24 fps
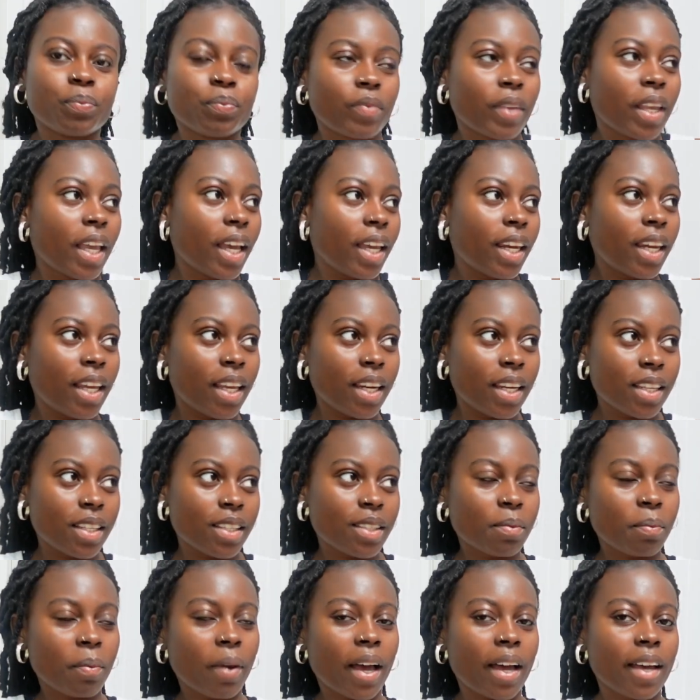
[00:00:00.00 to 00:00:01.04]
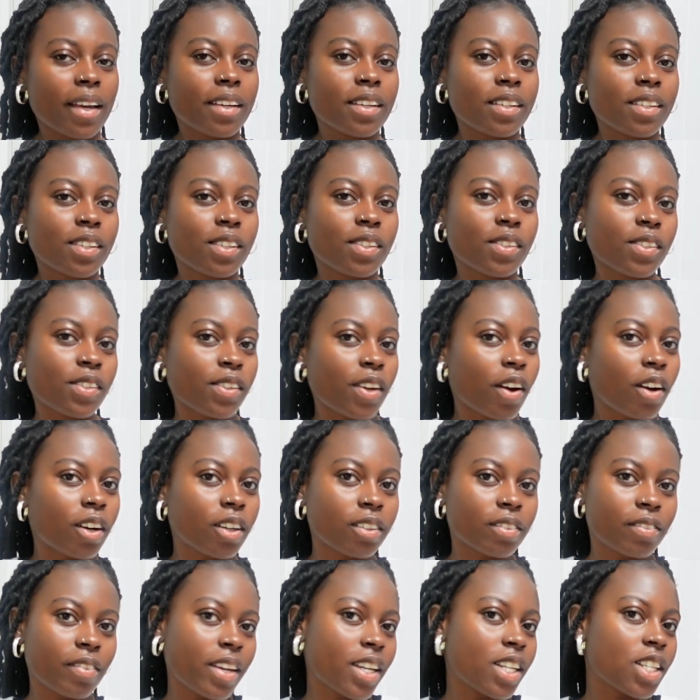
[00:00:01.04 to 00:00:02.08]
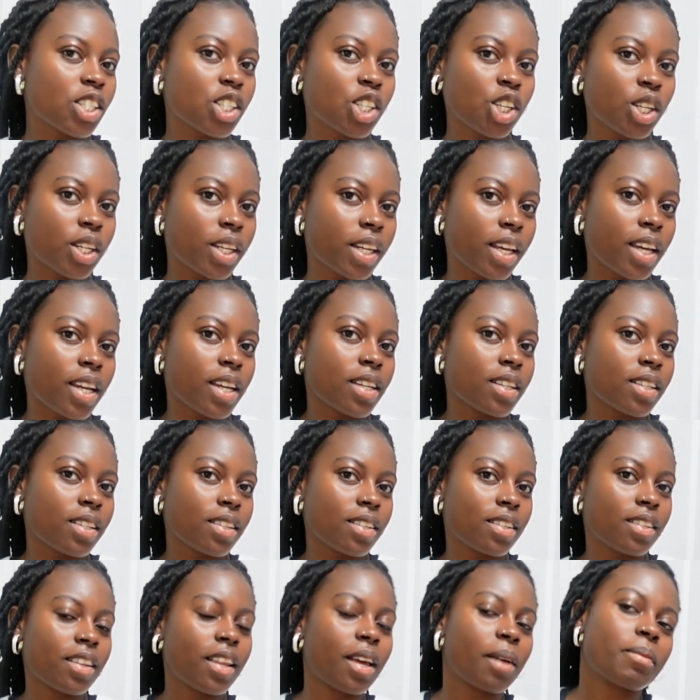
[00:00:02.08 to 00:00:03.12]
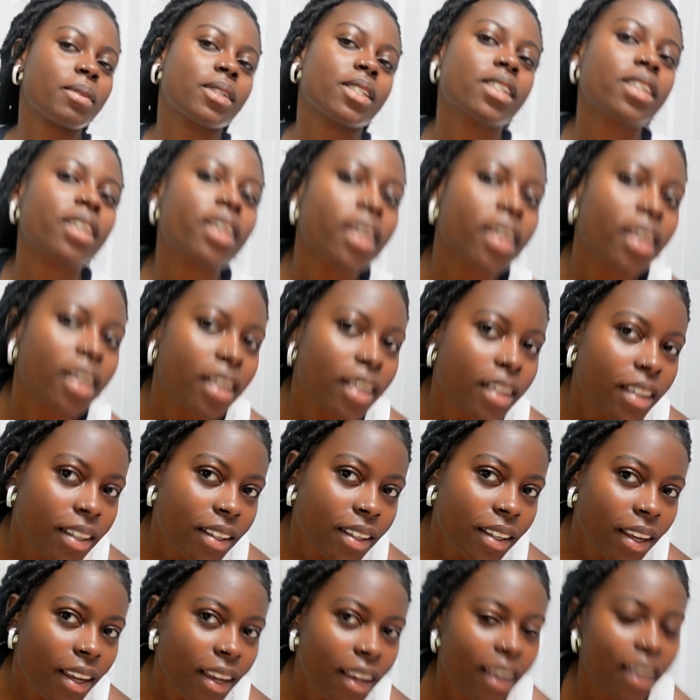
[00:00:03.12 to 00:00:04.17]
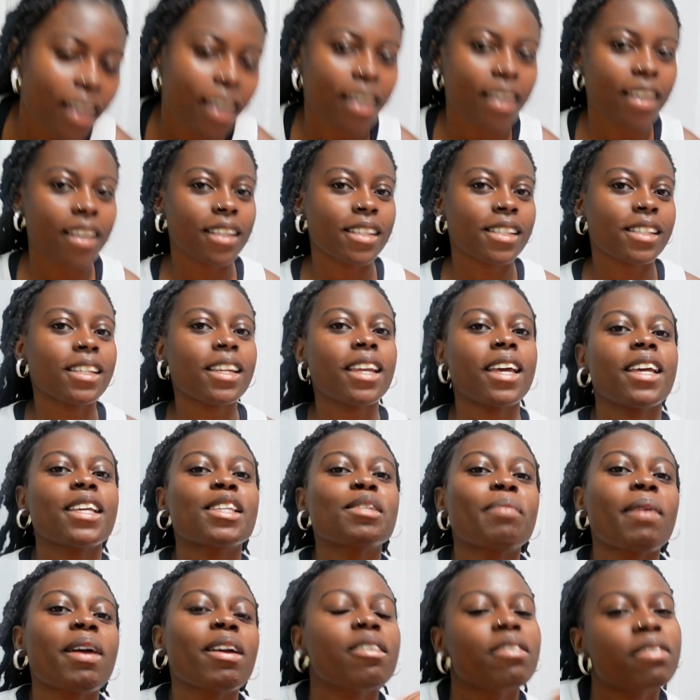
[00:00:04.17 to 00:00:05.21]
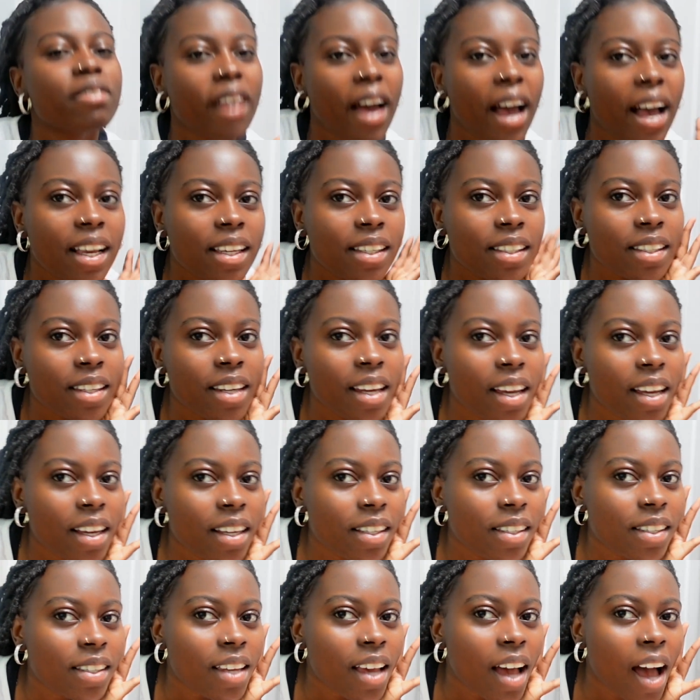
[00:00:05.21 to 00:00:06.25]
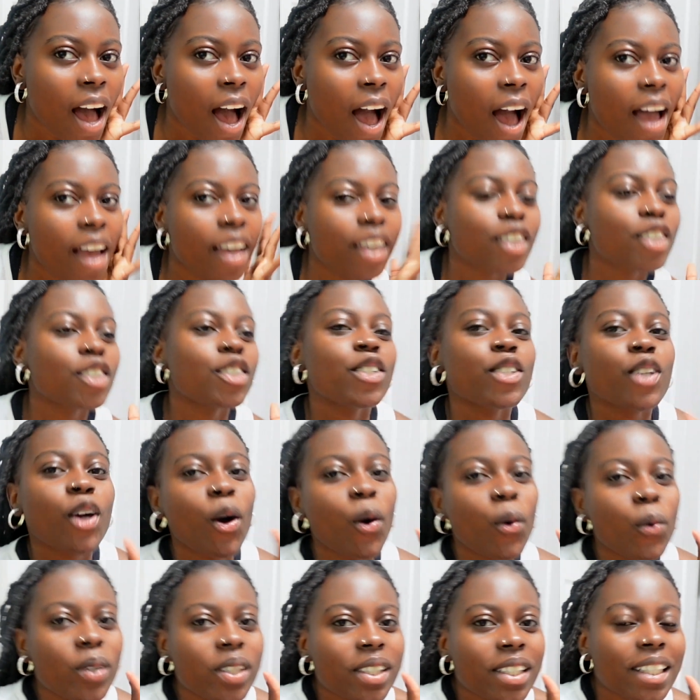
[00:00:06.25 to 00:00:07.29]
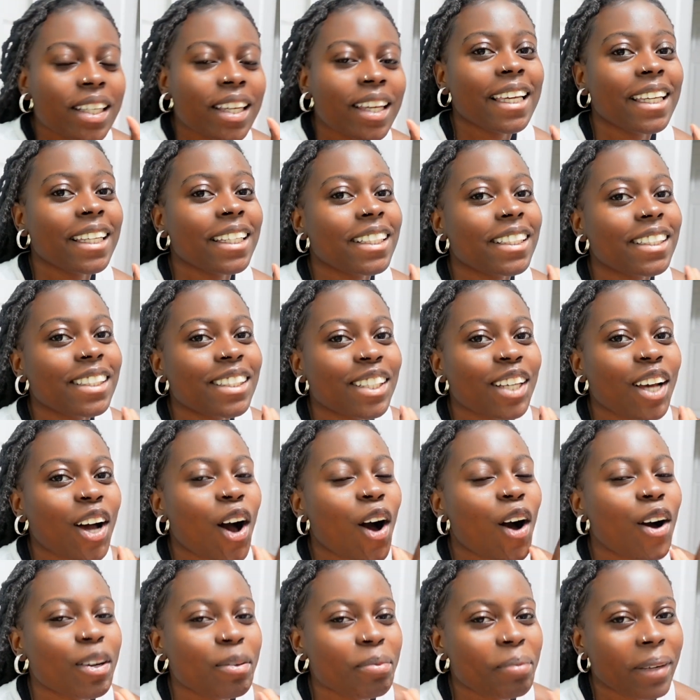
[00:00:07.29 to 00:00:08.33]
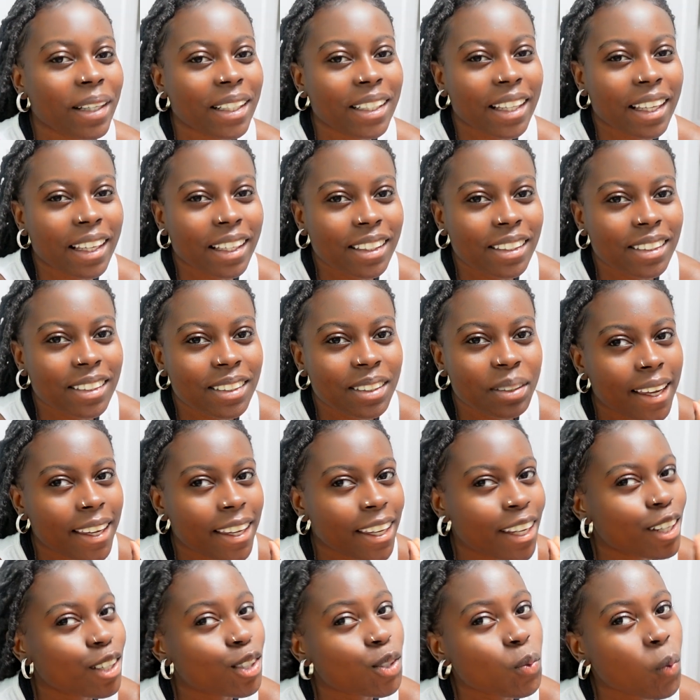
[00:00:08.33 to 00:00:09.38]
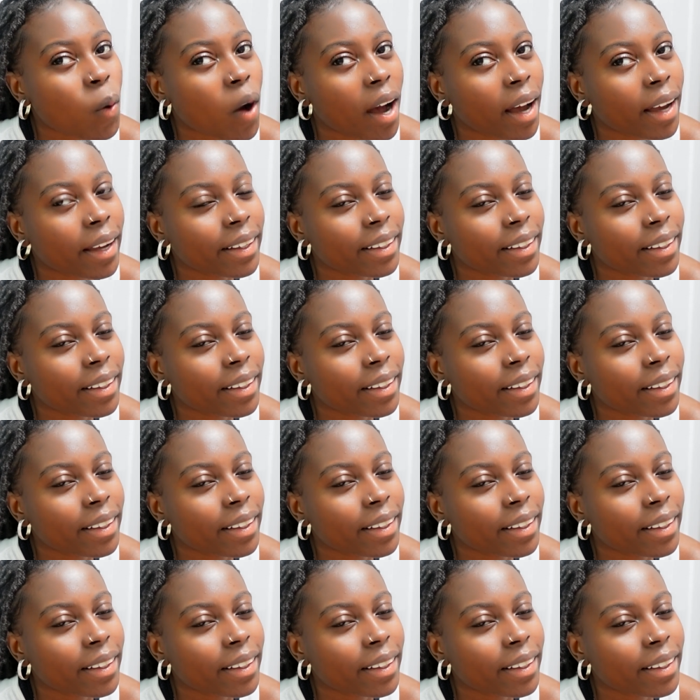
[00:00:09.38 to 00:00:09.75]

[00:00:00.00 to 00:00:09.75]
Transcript: And it is my starvation days. I'm just kidding. Today is my fast days. I don't eat on Mondays. Here's why.